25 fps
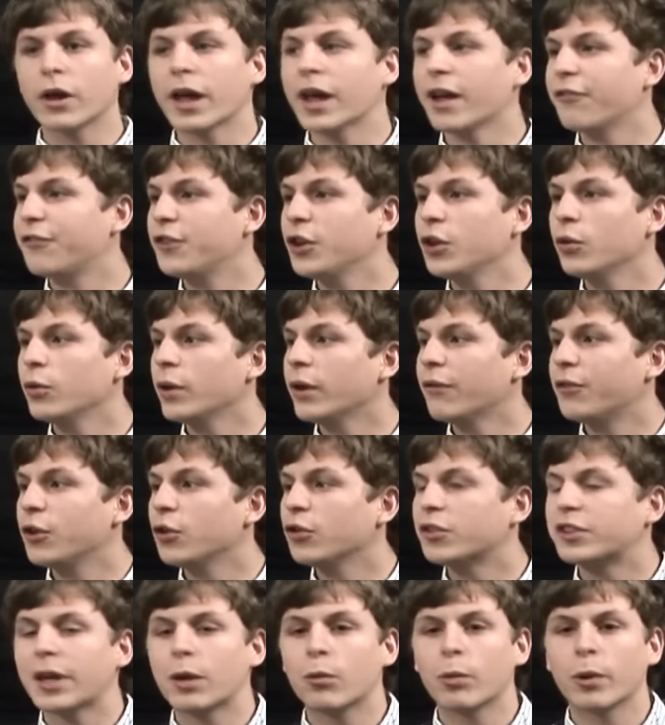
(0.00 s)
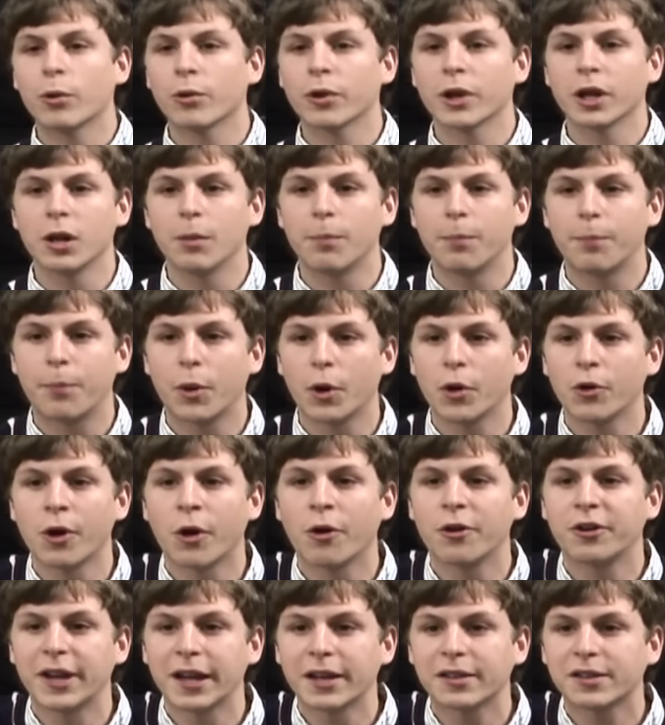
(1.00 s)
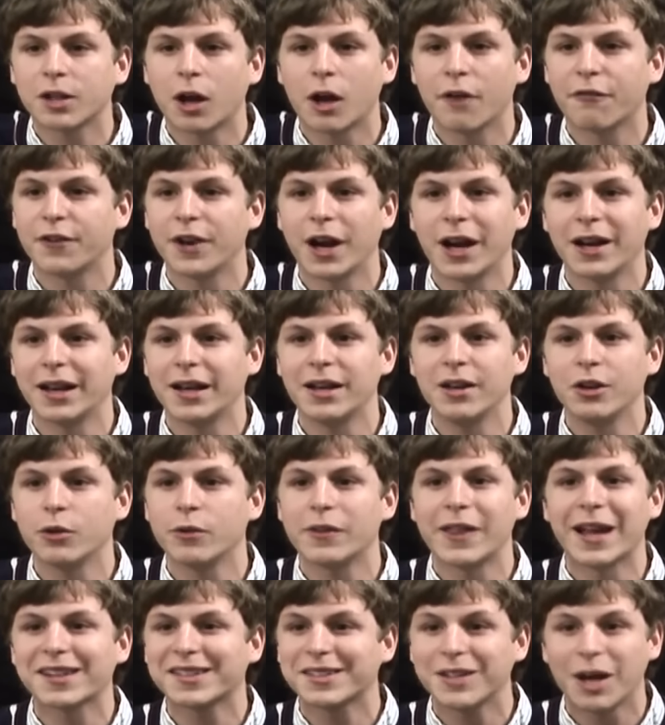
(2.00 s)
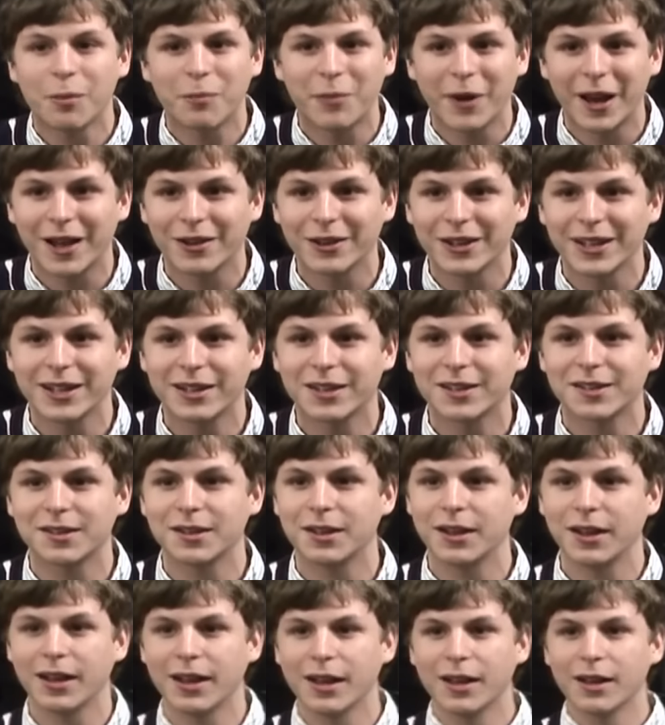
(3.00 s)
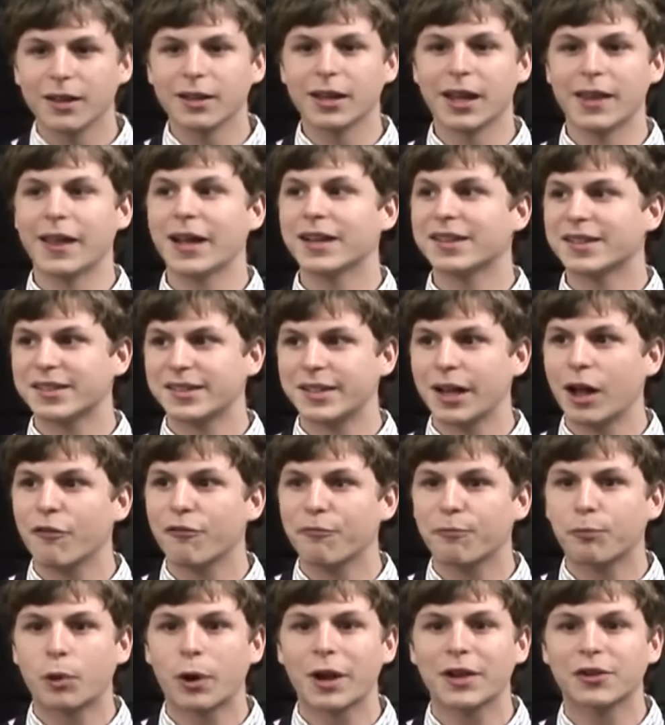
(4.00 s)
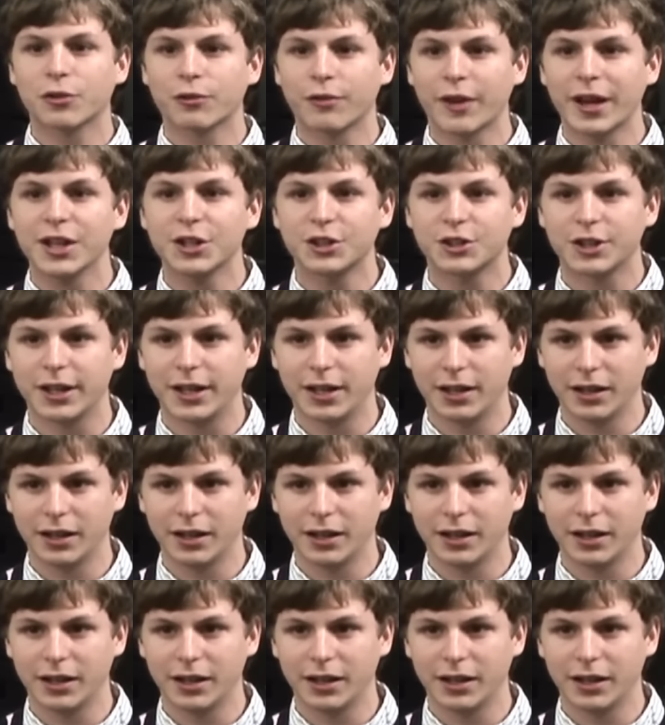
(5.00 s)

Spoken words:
Okay, if you said we were gonna burn our dicks off and I didn't do it, that's not bailing, because... Okay, that's self-preservation.